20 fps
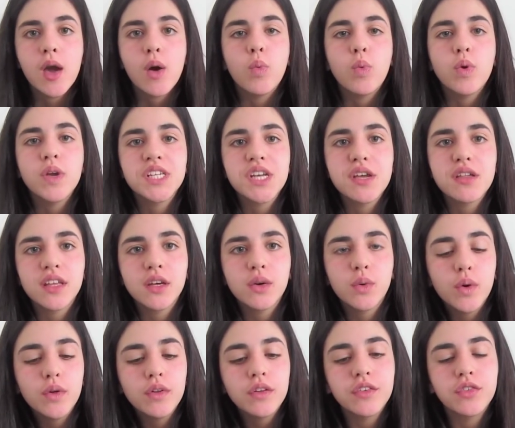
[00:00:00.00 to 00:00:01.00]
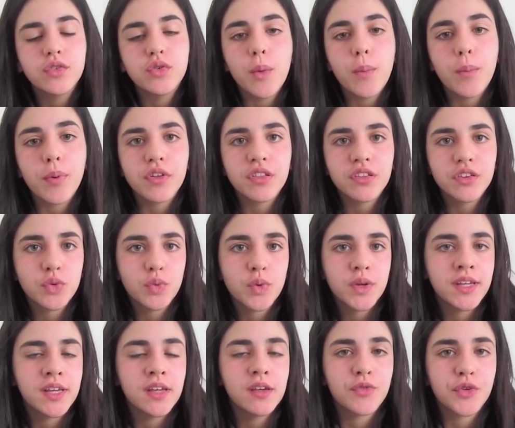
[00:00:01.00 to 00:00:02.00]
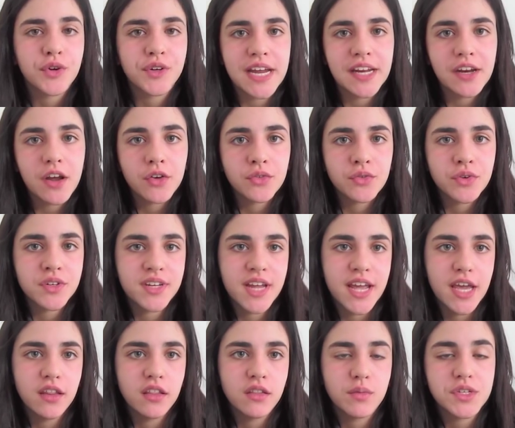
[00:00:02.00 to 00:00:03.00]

which is equals to a person drinking for 900 days,